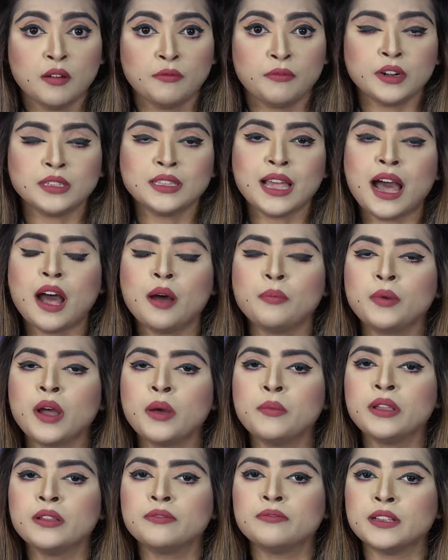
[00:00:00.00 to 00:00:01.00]
for the
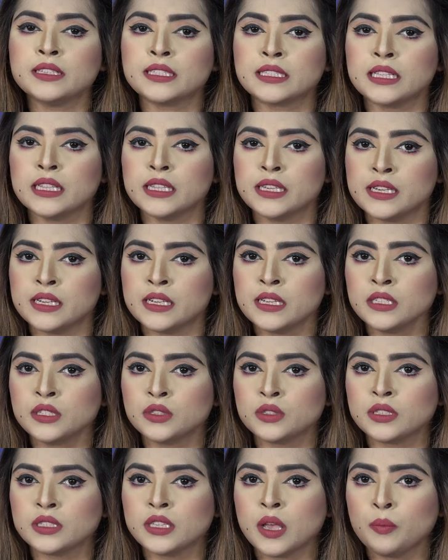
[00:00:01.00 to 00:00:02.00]
upcoming fiscal year
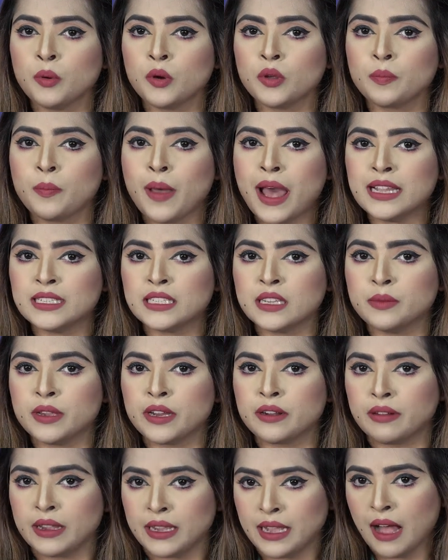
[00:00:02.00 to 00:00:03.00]
to support
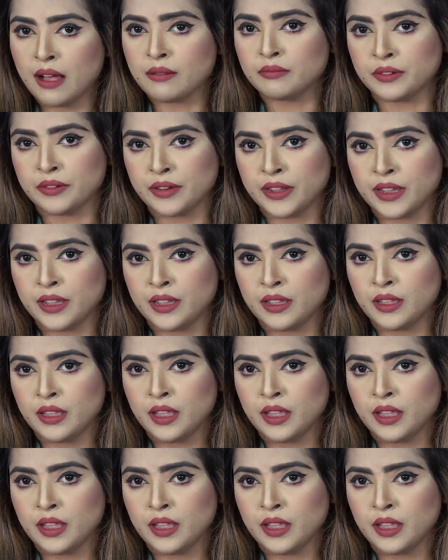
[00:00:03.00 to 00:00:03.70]
pandemic recovery.